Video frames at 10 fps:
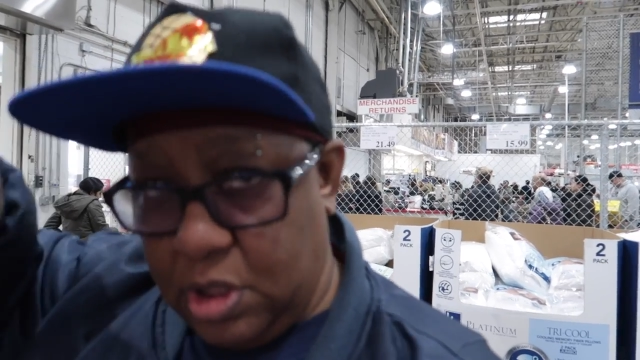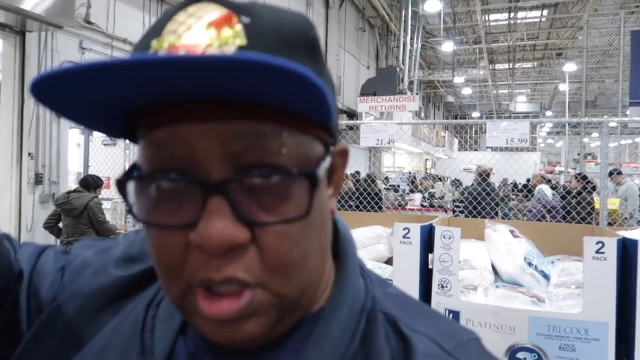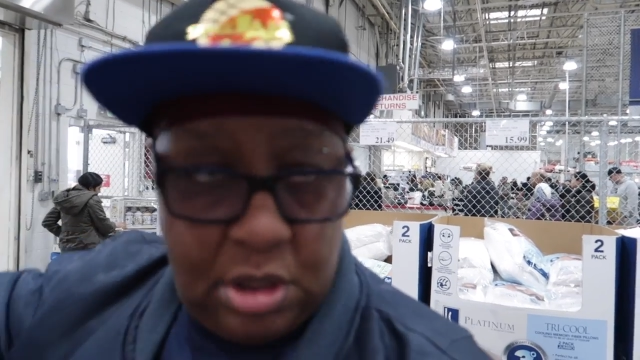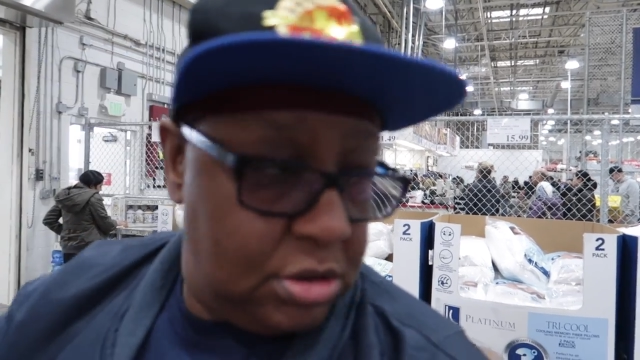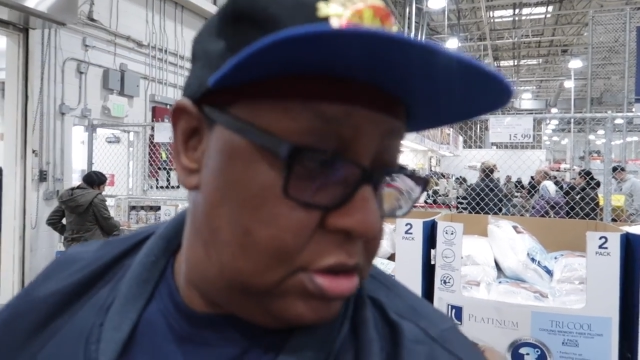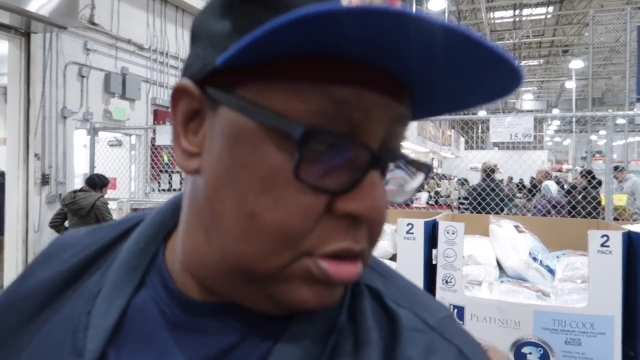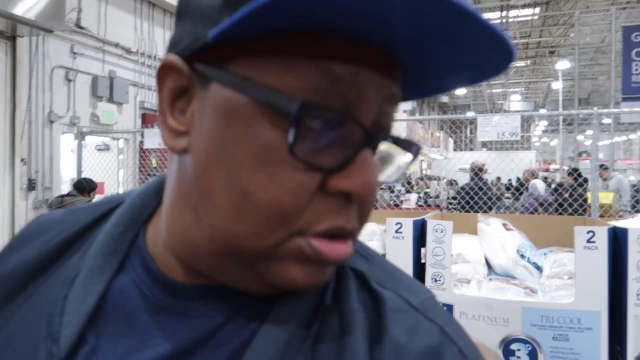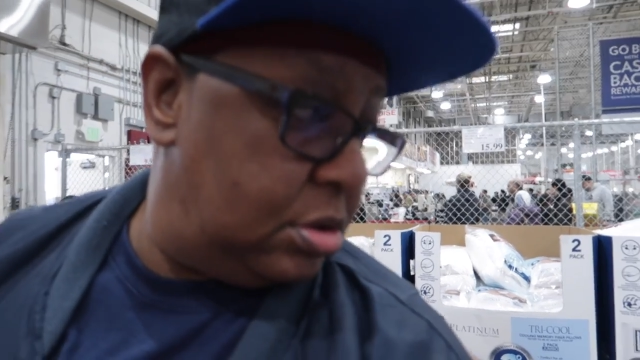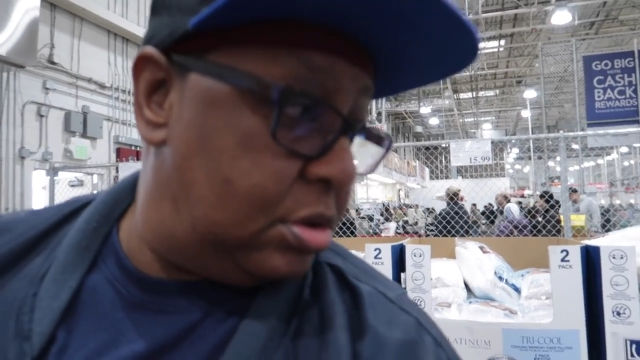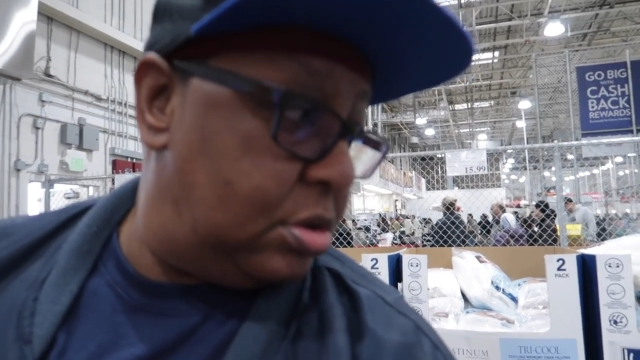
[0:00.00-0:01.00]
Huh?
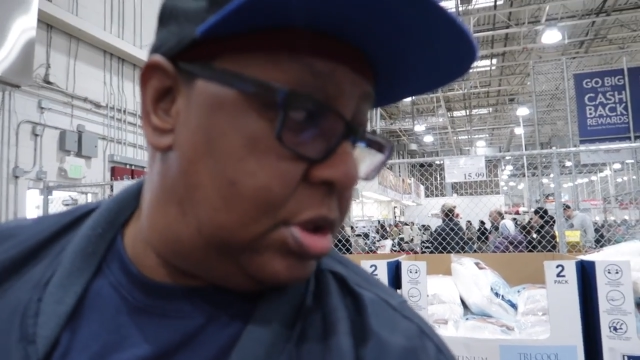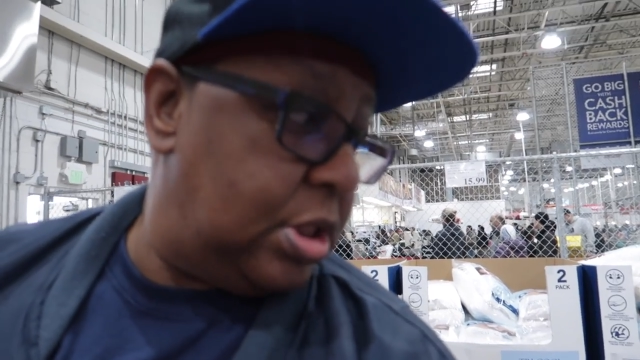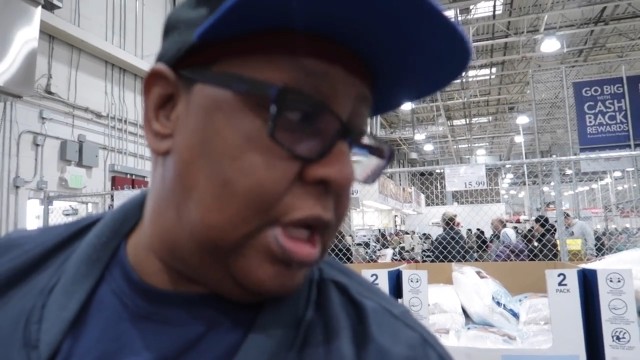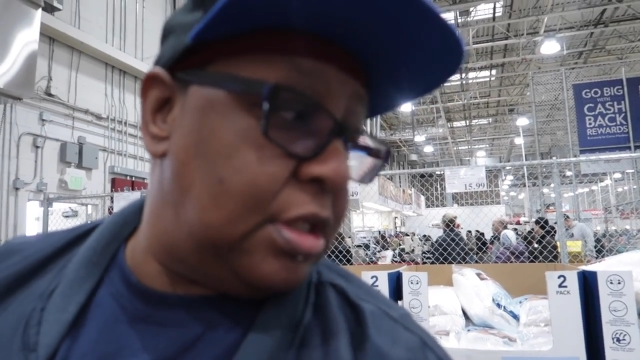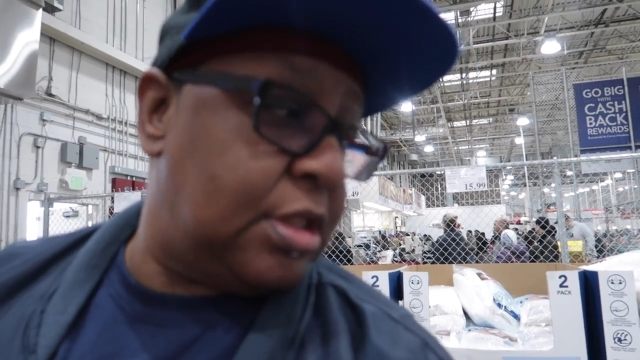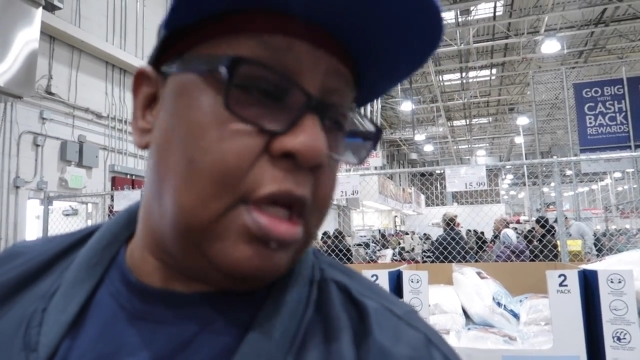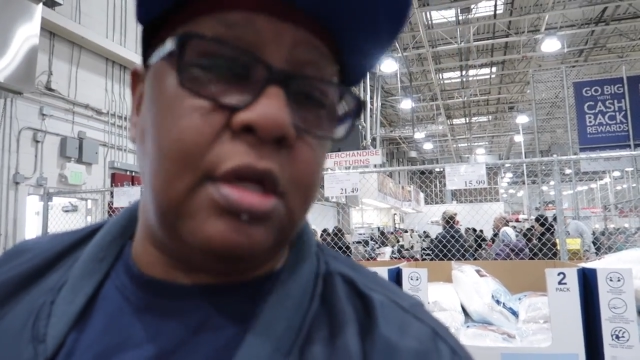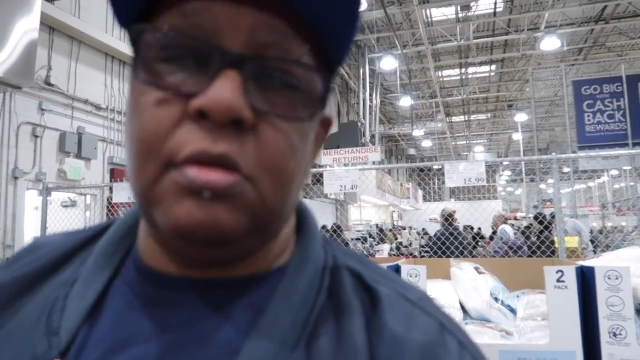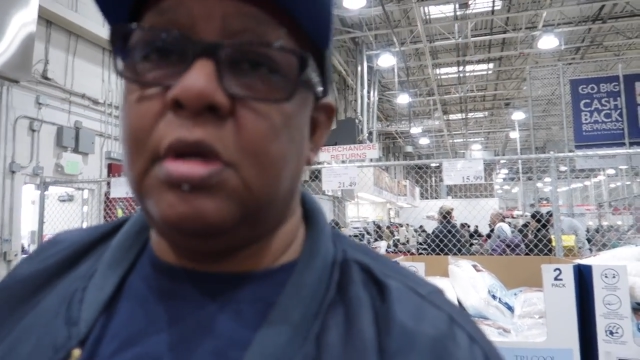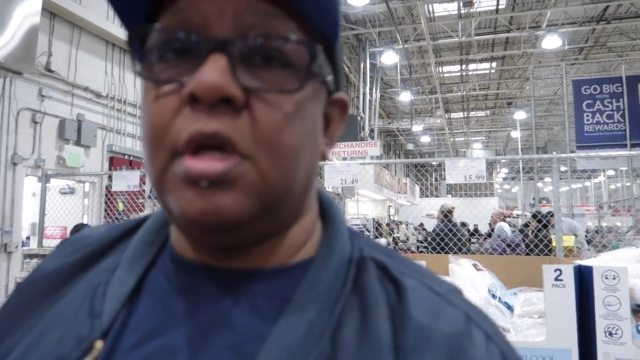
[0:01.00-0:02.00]
They the
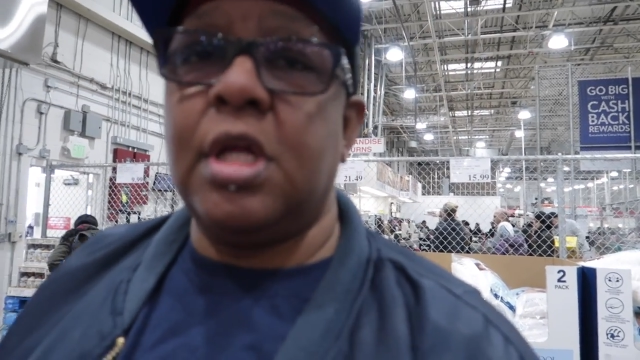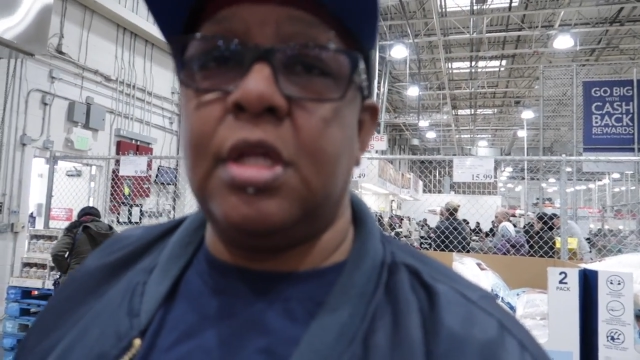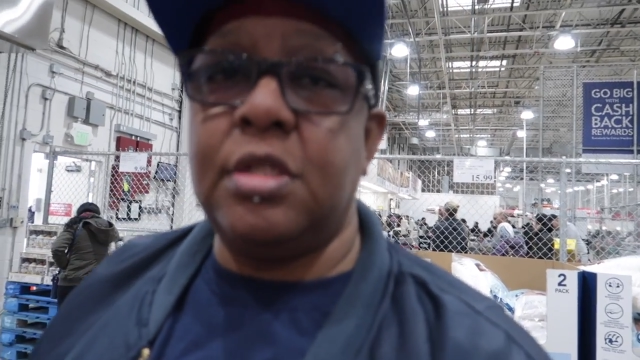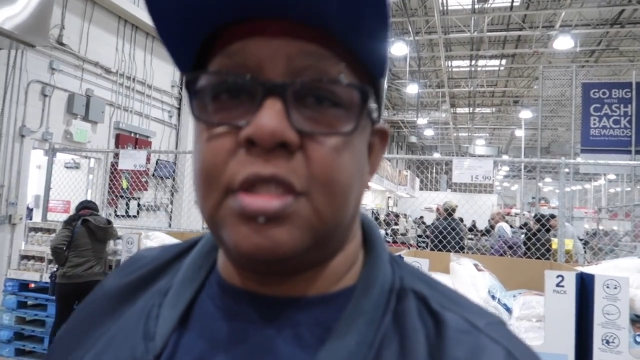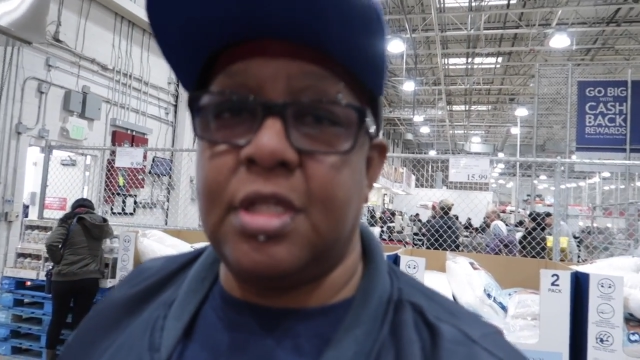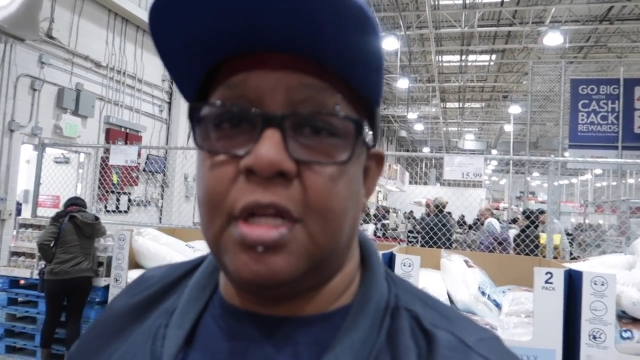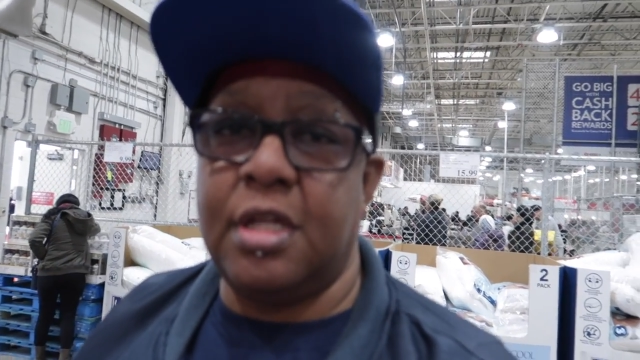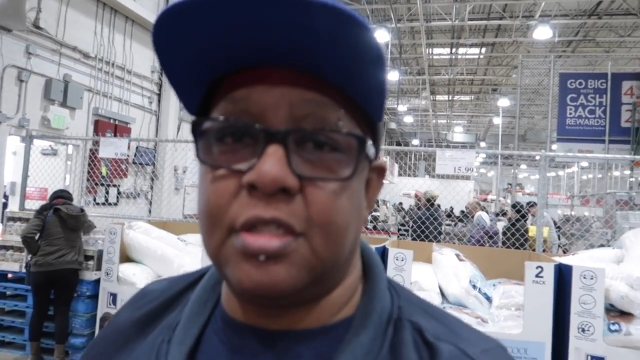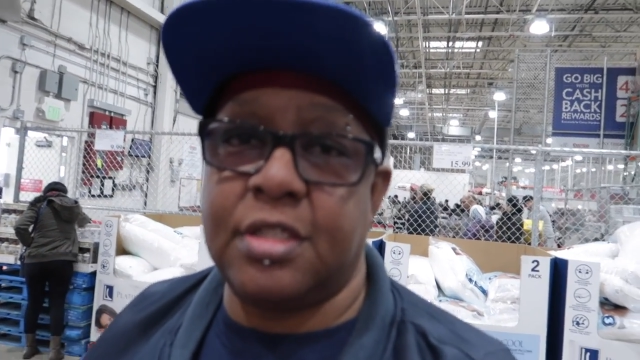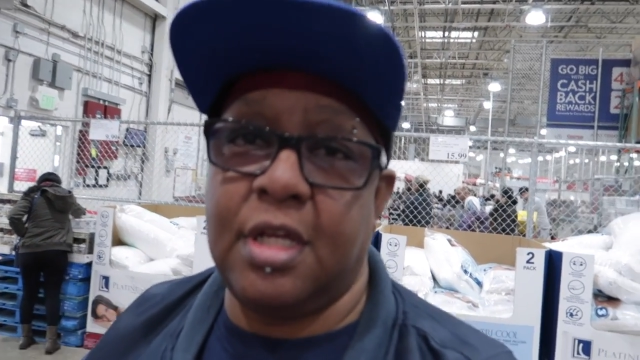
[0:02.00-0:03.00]
same? They say
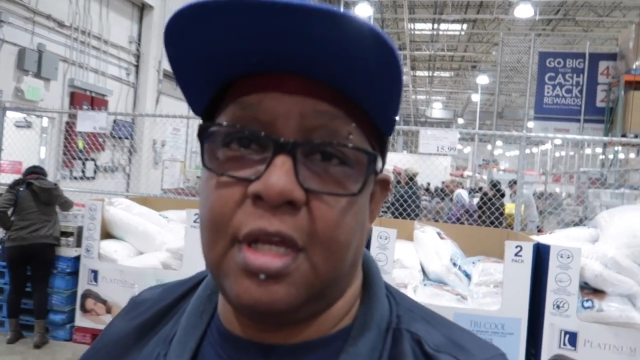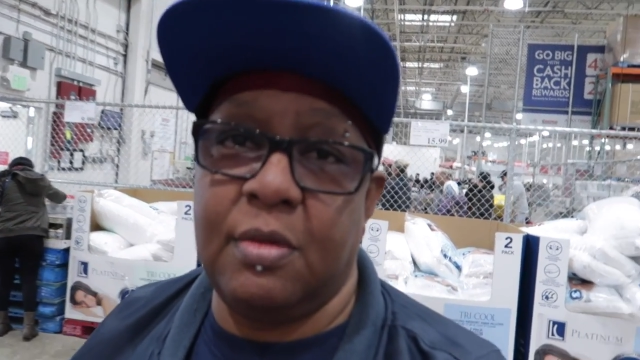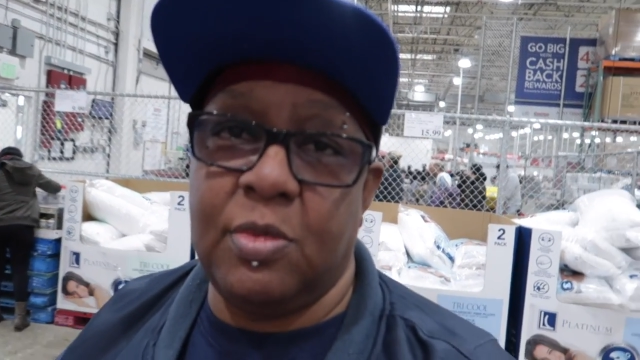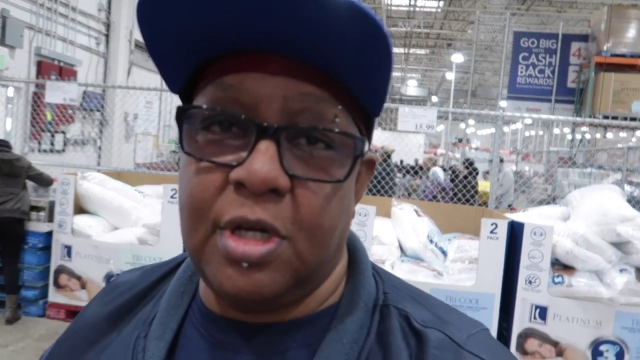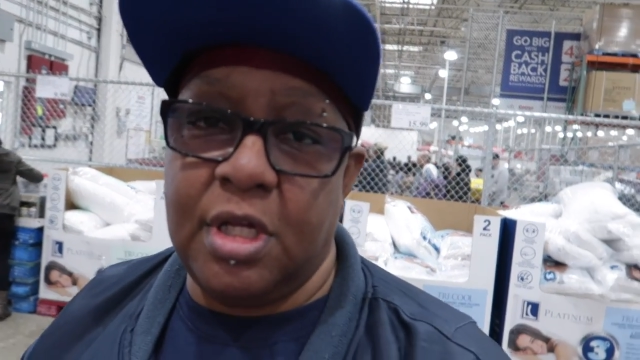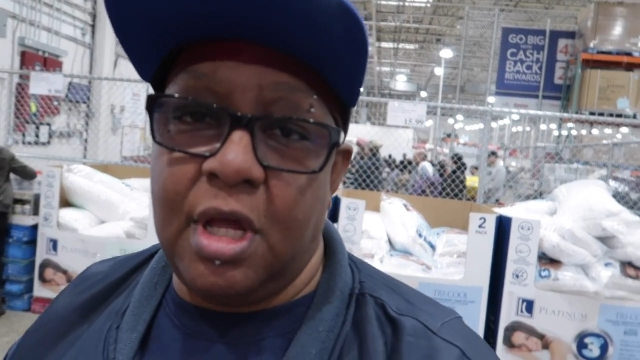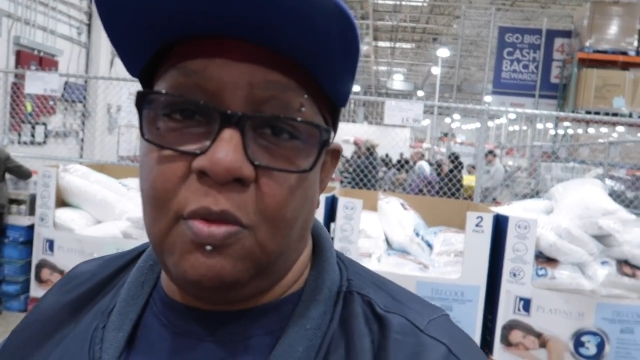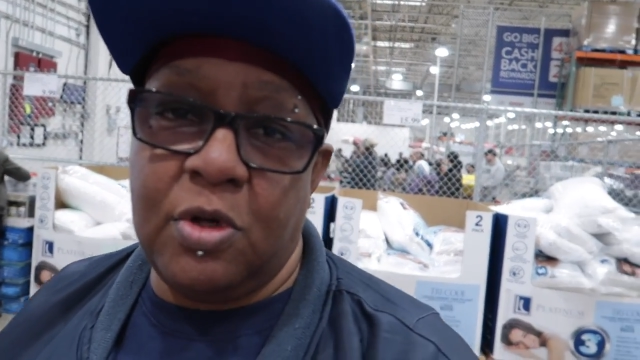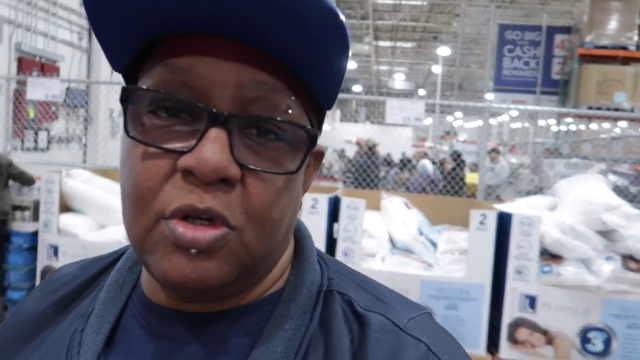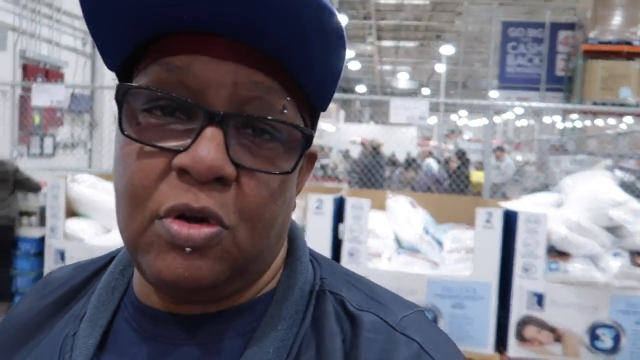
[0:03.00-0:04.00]
they the same, but
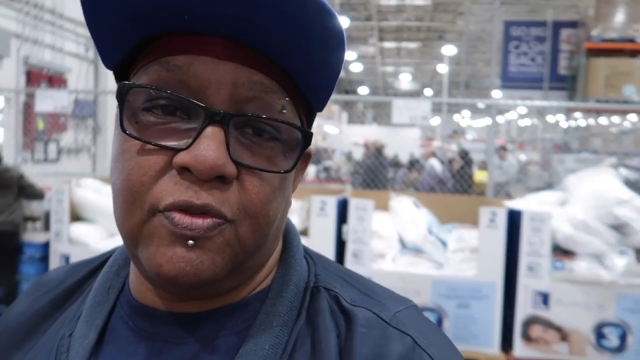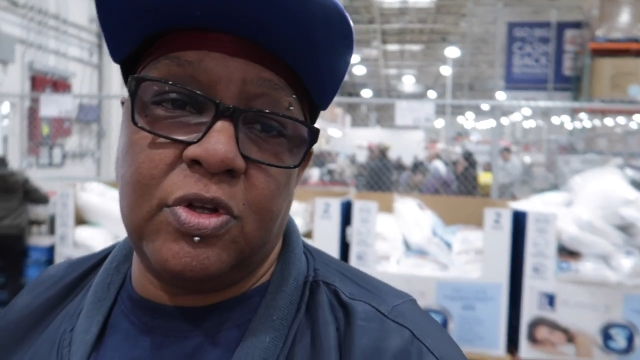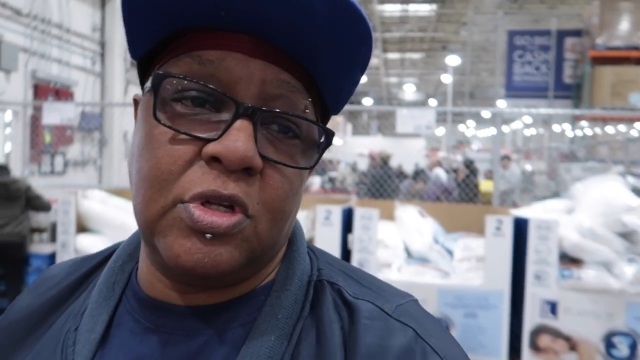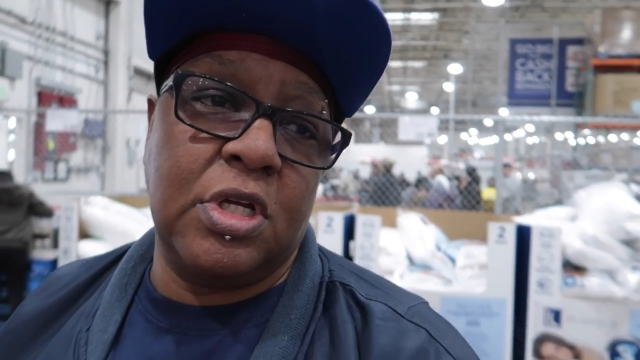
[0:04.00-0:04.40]
I want to know if you.